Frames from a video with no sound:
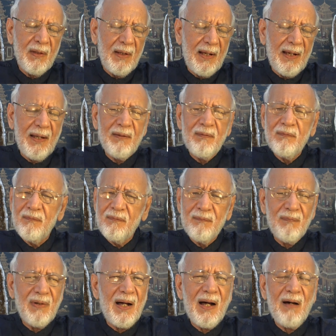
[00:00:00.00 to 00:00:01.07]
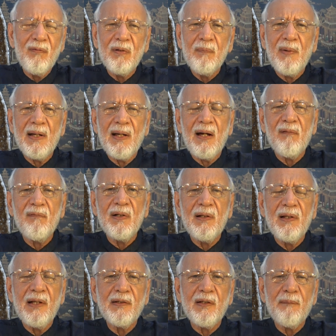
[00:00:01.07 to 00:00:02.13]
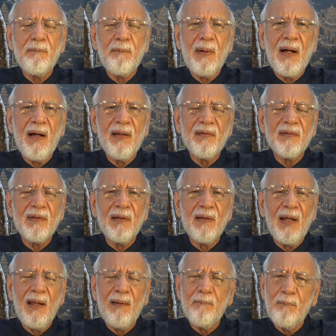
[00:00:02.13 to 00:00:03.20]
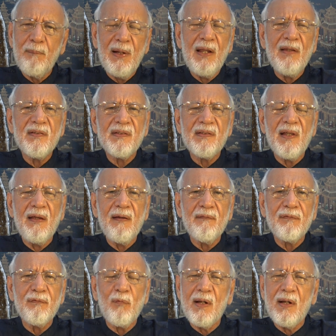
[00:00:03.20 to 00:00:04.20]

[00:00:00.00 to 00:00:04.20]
And hour by hour, let it pass and play safe.